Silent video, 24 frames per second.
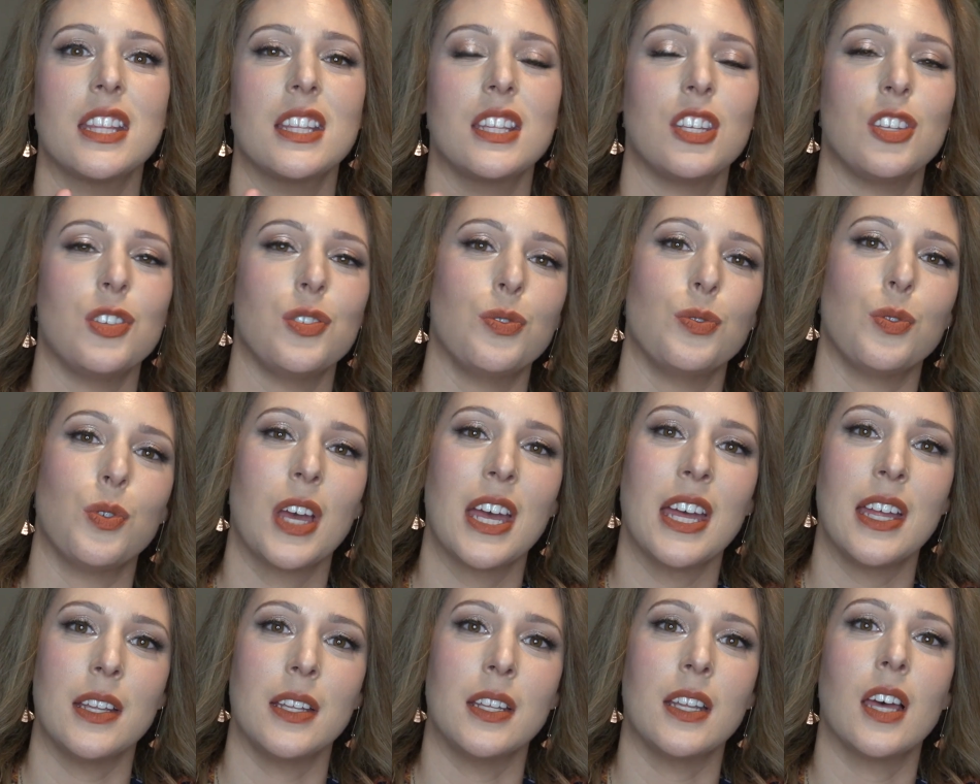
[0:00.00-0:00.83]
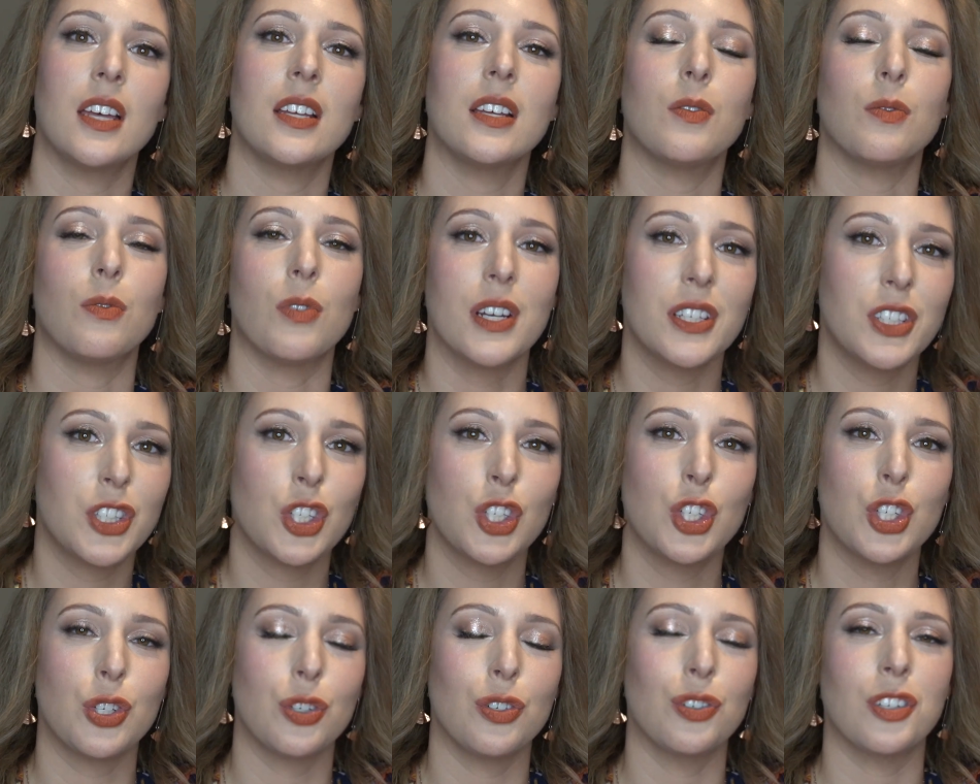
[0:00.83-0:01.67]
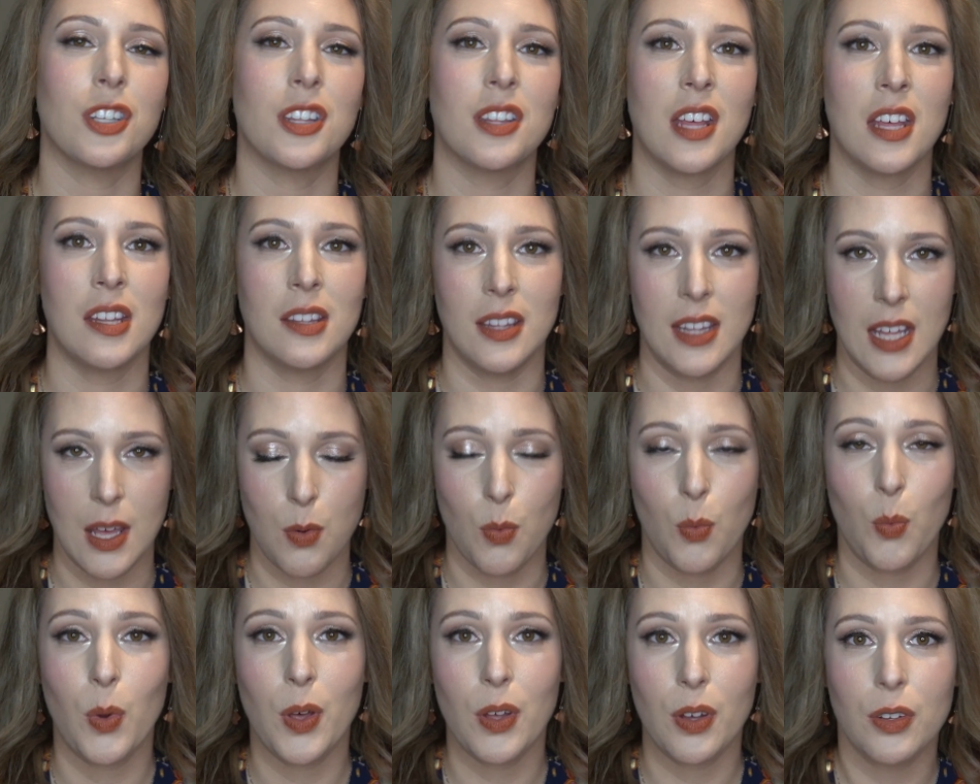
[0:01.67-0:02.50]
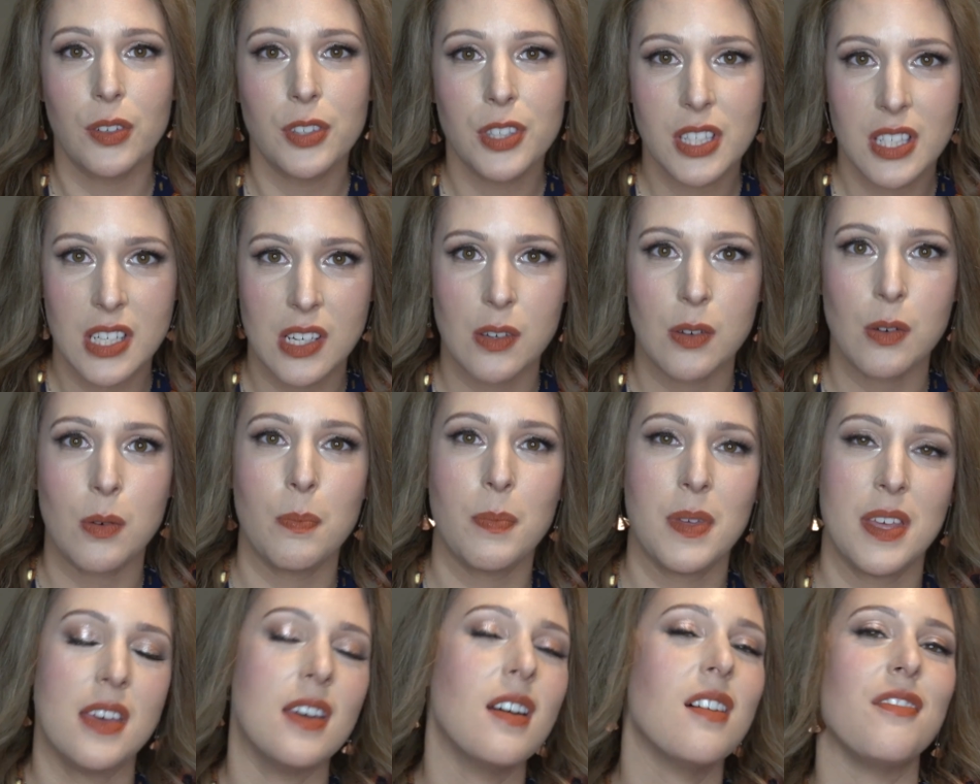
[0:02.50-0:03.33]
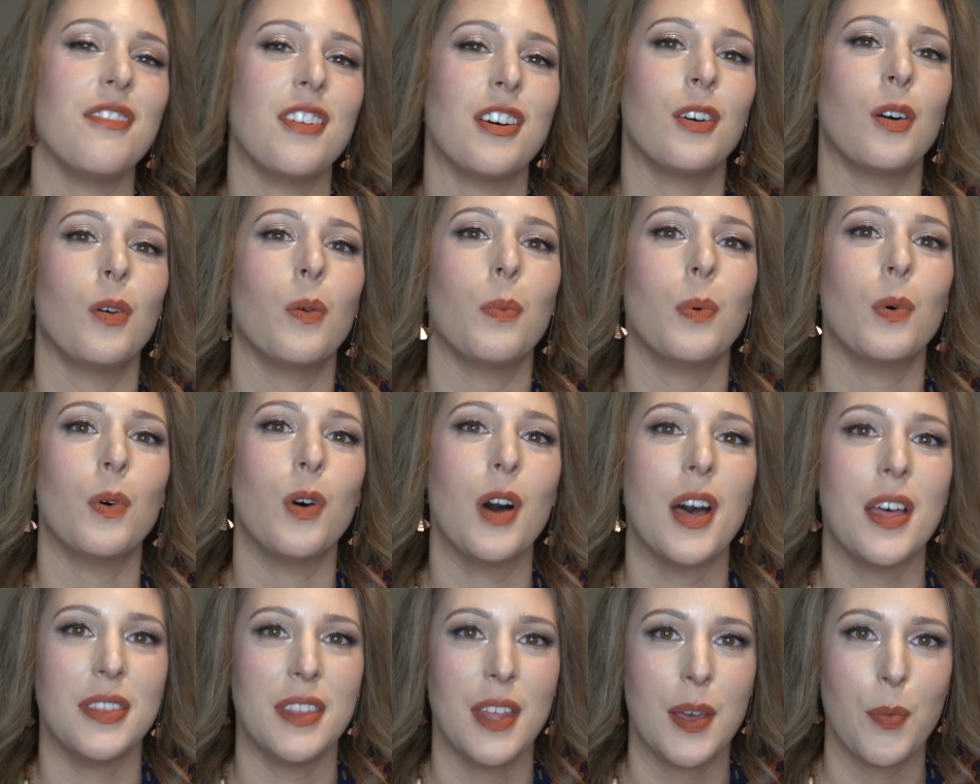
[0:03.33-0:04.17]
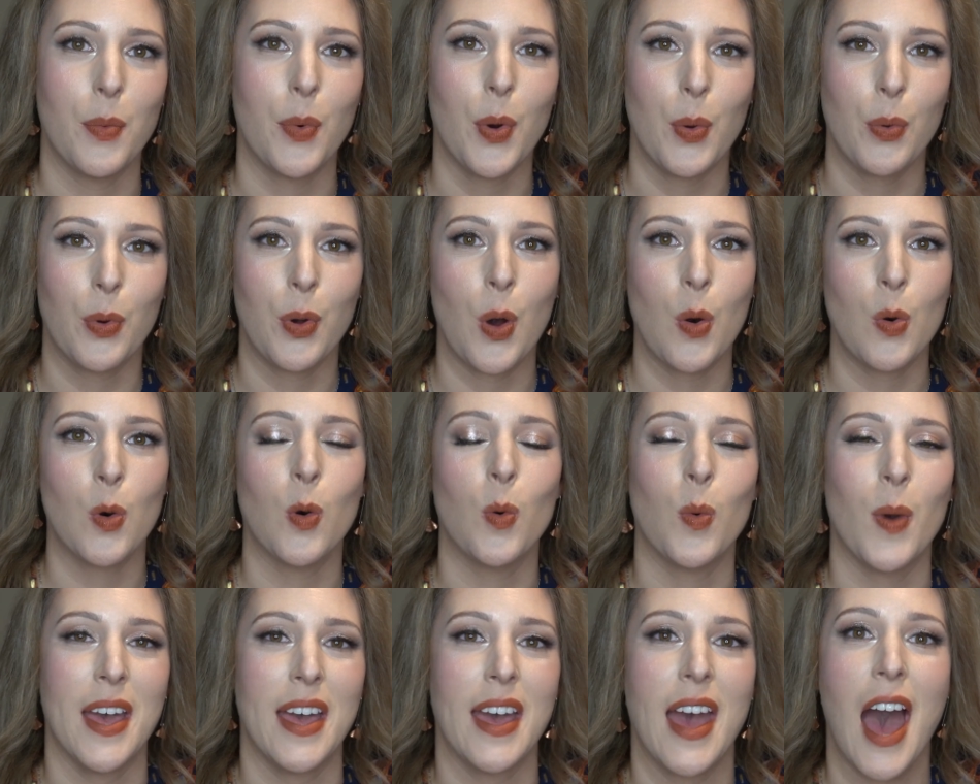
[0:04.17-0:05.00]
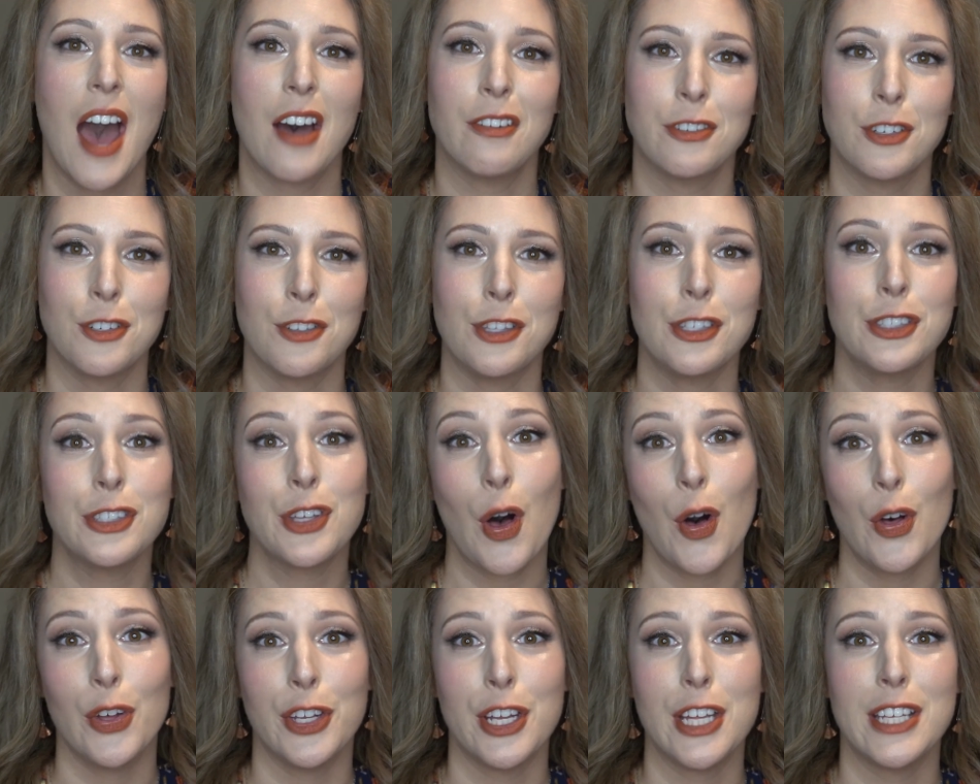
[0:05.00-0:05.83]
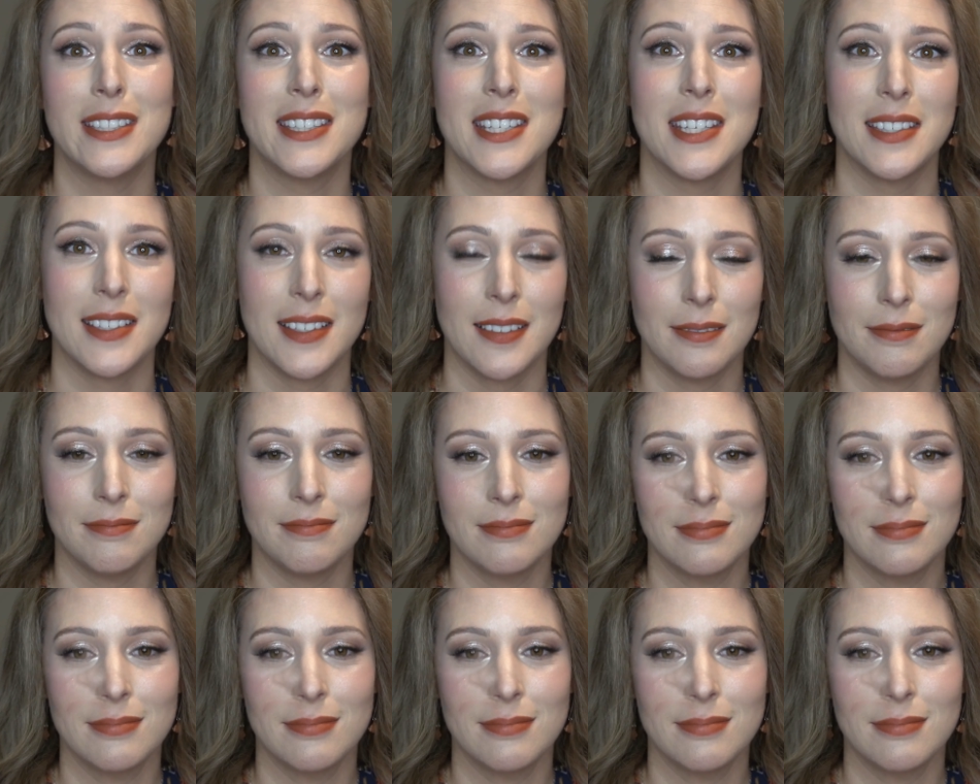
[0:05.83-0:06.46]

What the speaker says: you can rest assured that they will still be available and they won't go away after this holiday season.